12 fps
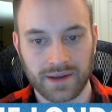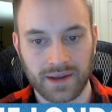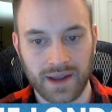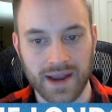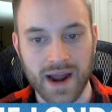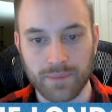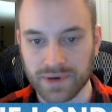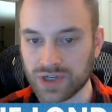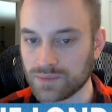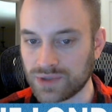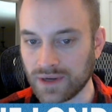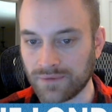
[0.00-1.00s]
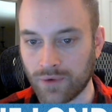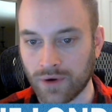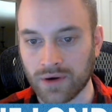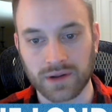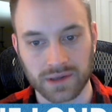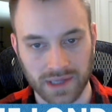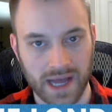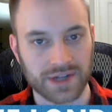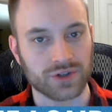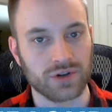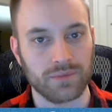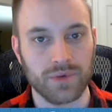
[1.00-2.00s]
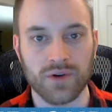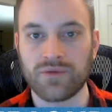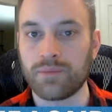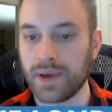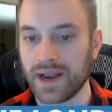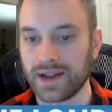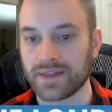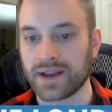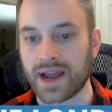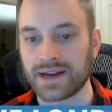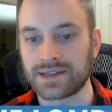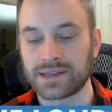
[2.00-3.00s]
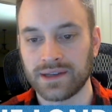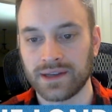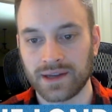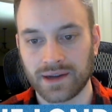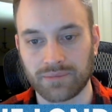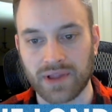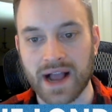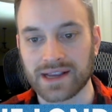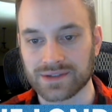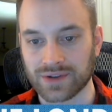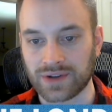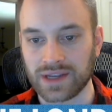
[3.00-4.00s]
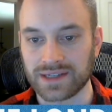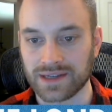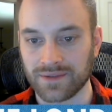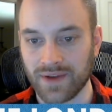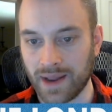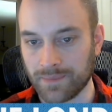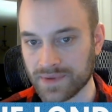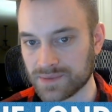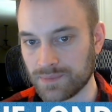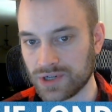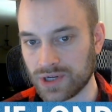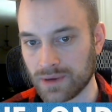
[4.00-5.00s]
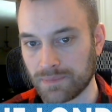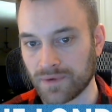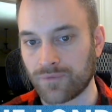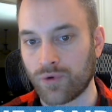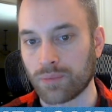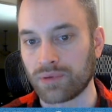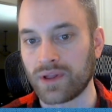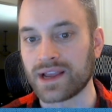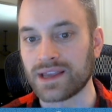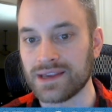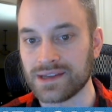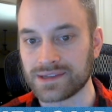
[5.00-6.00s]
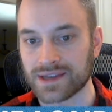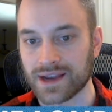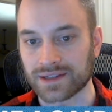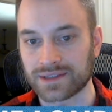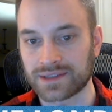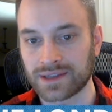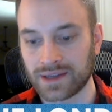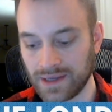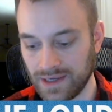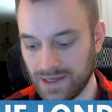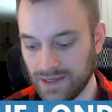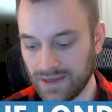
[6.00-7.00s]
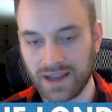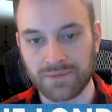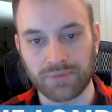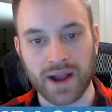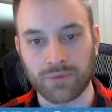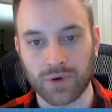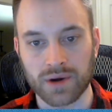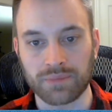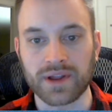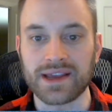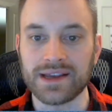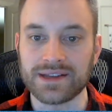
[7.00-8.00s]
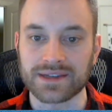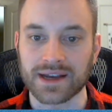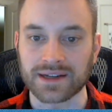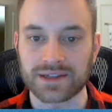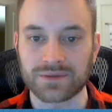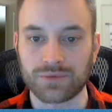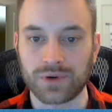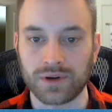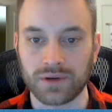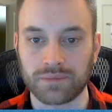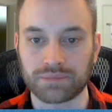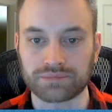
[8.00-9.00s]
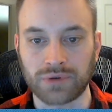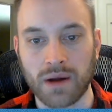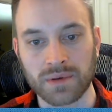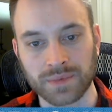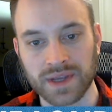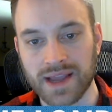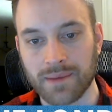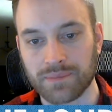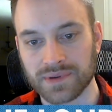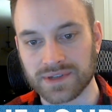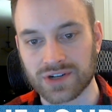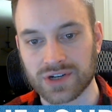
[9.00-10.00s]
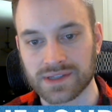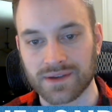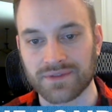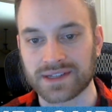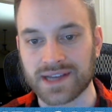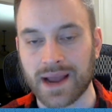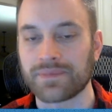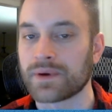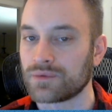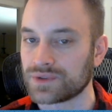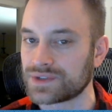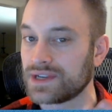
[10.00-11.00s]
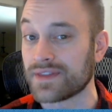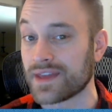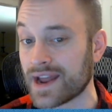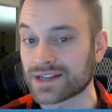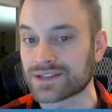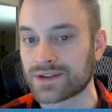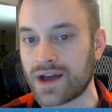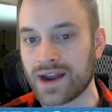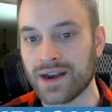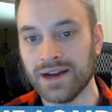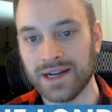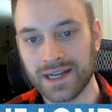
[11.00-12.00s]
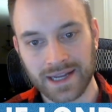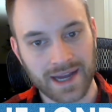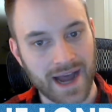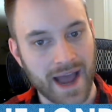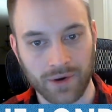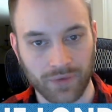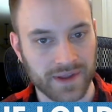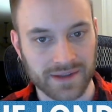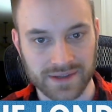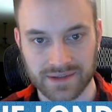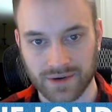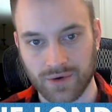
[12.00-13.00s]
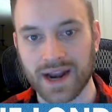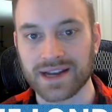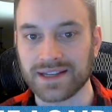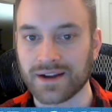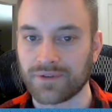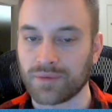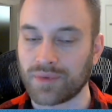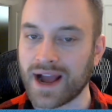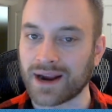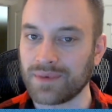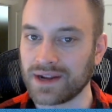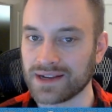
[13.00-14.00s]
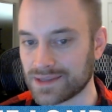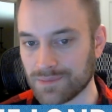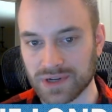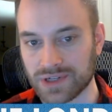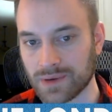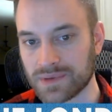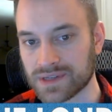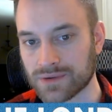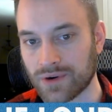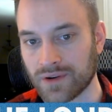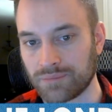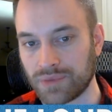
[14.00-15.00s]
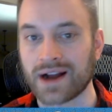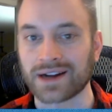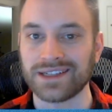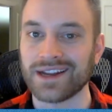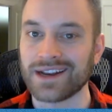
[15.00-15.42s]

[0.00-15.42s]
and now bishop g4, logical move, pinning the knight. Black is looking to develop this bishop before playing e6. If black were to play e6, we'll probably get positions of the type that we'll see in the next line. I don't think this is a great idea for black because the bishop is sort of blocked in